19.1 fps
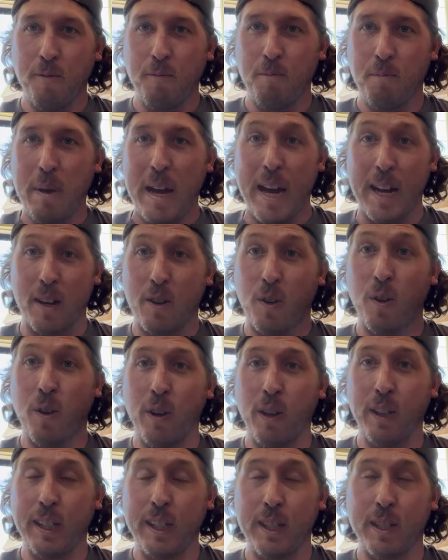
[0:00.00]
back, or
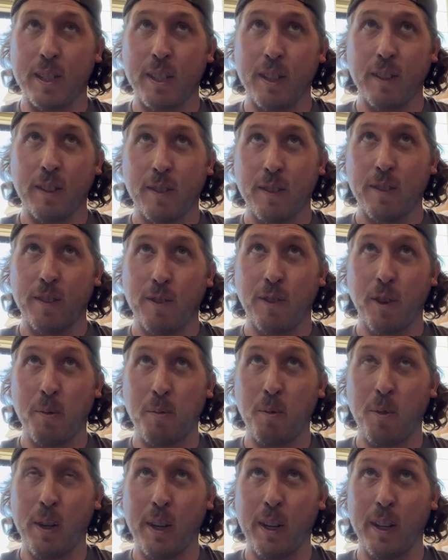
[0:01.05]
at least from
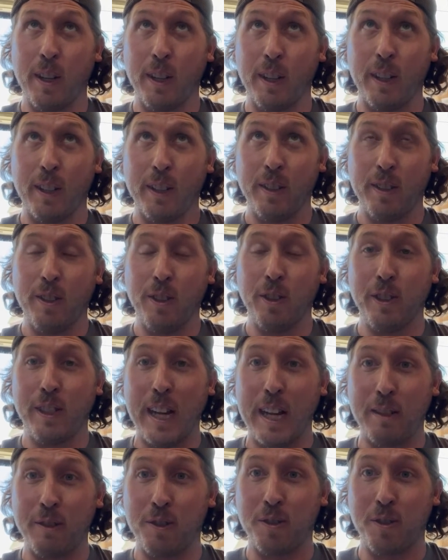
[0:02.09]
where your
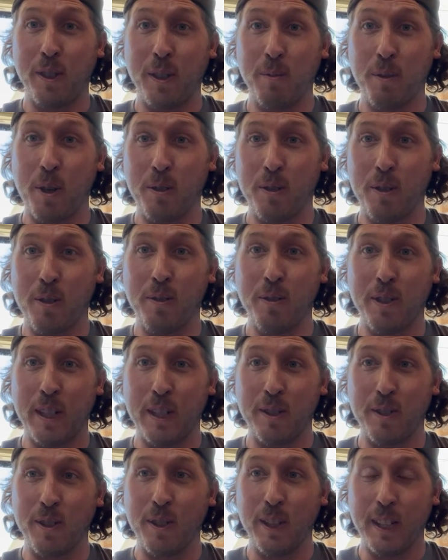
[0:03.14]
downstream O2
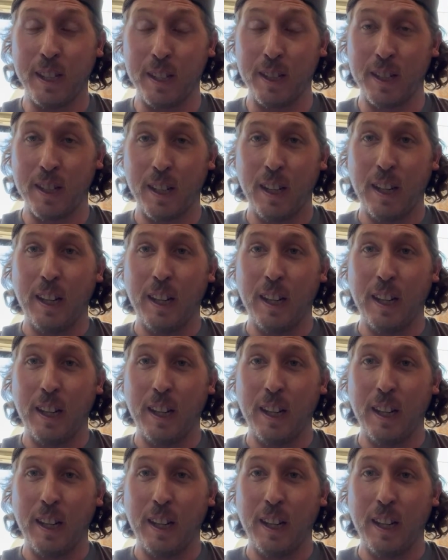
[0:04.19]
sensor is